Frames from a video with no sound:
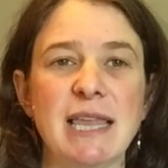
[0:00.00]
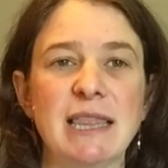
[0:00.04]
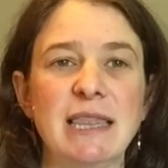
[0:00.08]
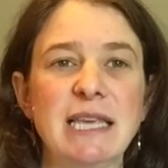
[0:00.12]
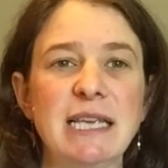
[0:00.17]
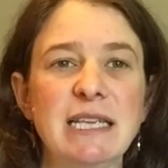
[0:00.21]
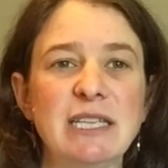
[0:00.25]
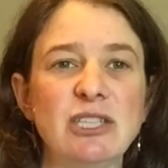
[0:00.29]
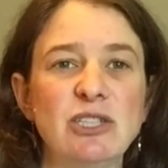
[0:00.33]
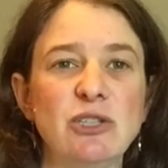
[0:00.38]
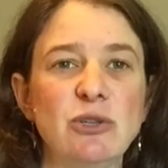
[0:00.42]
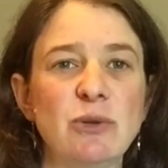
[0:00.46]

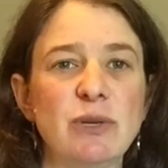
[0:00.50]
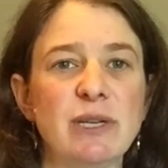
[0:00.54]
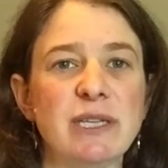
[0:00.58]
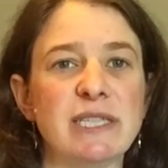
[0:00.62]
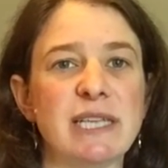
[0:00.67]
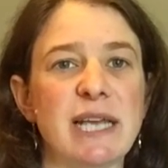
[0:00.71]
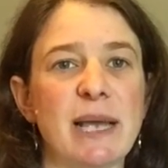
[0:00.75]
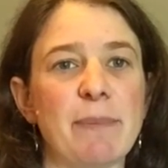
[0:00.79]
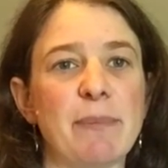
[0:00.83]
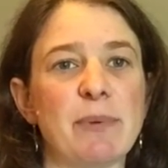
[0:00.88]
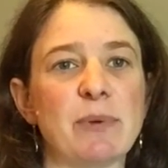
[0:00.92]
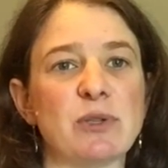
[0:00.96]
These 2
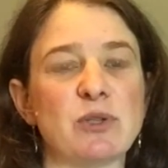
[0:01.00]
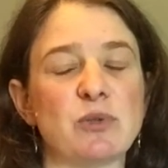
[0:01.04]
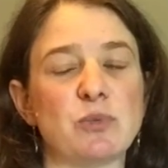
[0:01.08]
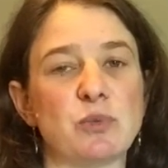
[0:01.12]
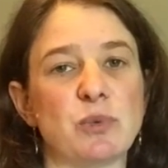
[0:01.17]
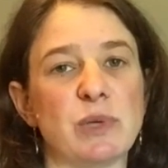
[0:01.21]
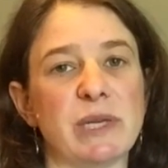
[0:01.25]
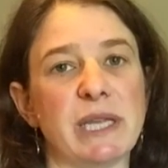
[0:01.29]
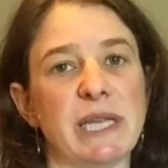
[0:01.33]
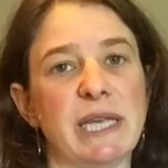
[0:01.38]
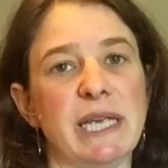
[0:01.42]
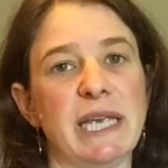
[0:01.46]
examples
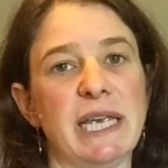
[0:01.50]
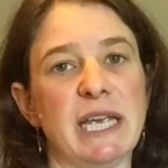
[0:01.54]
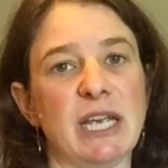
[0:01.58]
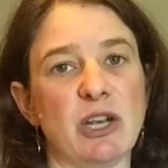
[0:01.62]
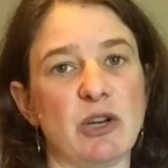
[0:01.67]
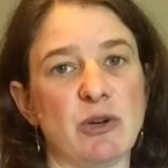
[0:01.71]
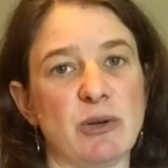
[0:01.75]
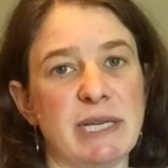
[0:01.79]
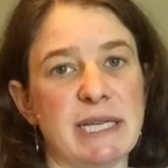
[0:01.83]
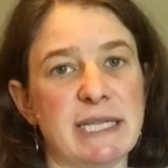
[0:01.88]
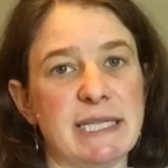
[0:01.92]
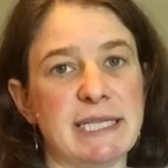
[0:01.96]
really
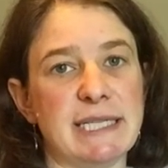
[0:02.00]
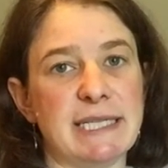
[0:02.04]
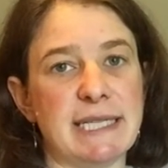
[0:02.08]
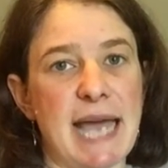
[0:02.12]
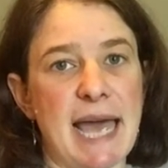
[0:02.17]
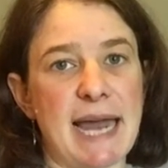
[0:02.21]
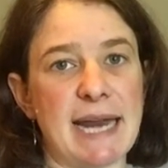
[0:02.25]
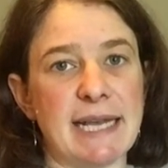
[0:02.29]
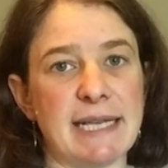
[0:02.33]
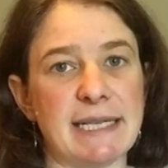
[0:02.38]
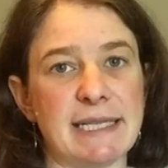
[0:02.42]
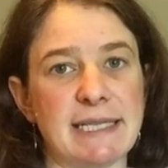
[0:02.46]
increase
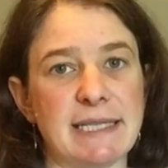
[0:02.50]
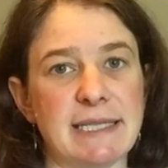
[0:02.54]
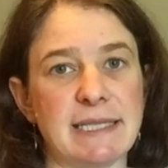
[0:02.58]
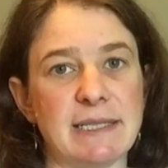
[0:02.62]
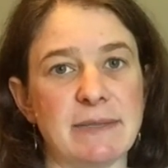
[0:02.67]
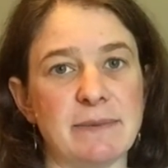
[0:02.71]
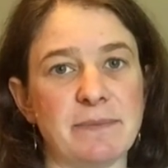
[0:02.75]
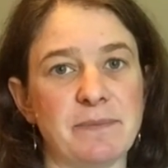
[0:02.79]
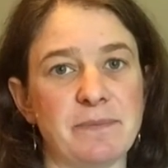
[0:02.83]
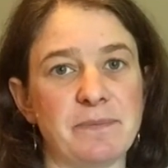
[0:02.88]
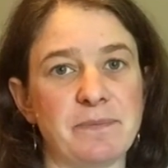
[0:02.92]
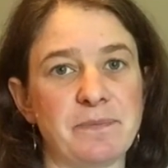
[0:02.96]

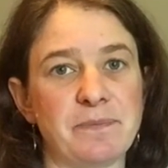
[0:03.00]
status.